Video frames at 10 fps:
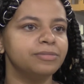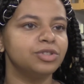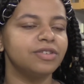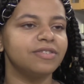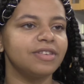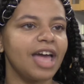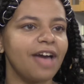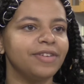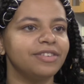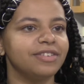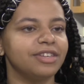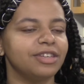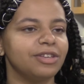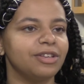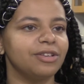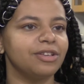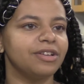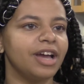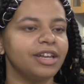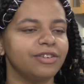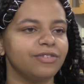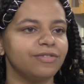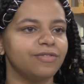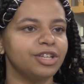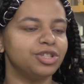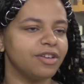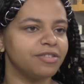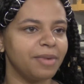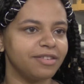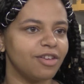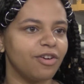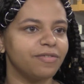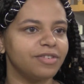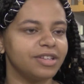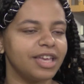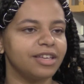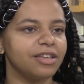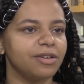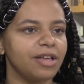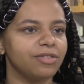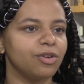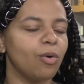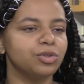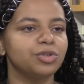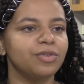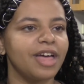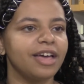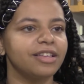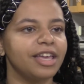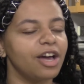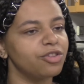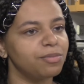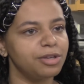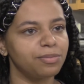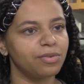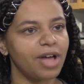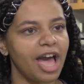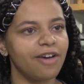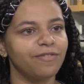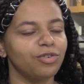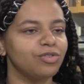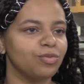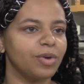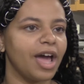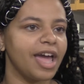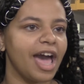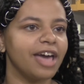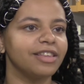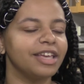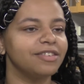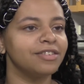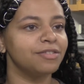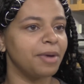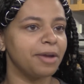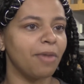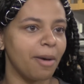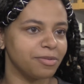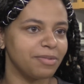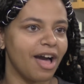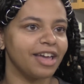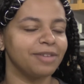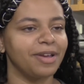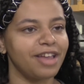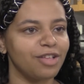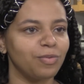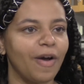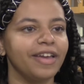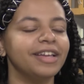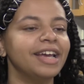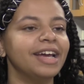just having to kind of adjust myself to like the culture that like other people have versus what I had. Like since my mom's Black and my dad's white,